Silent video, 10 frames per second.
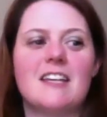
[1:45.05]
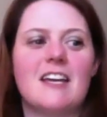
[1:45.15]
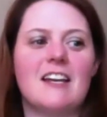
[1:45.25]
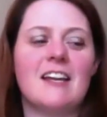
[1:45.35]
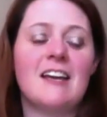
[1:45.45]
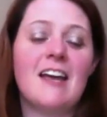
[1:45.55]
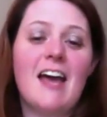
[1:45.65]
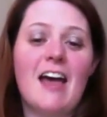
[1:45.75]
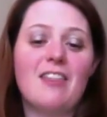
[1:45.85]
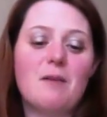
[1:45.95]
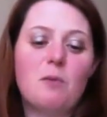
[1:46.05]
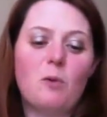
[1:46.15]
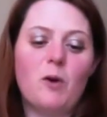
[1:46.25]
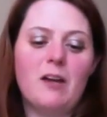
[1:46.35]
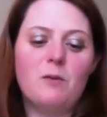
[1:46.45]
And at that
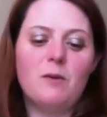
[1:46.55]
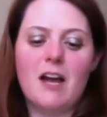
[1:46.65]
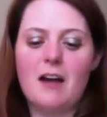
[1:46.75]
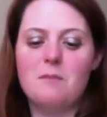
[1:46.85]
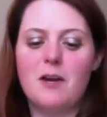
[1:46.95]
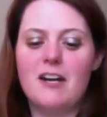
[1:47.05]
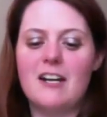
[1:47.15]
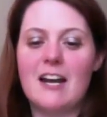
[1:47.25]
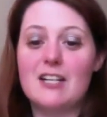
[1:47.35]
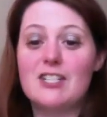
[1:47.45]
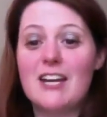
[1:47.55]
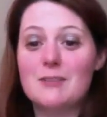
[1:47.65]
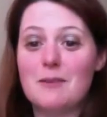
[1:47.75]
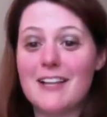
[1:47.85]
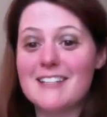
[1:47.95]
point, we'd gotten married, and I'd
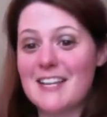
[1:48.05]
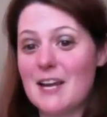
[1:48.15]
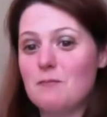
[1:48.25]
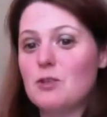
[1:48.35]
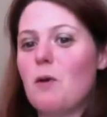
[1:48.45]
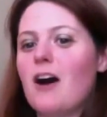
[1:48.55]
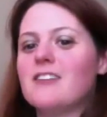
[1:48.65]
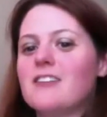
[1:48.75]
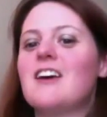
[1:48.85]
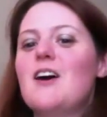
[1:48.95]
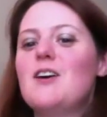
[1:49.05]
changed my last name to Moss,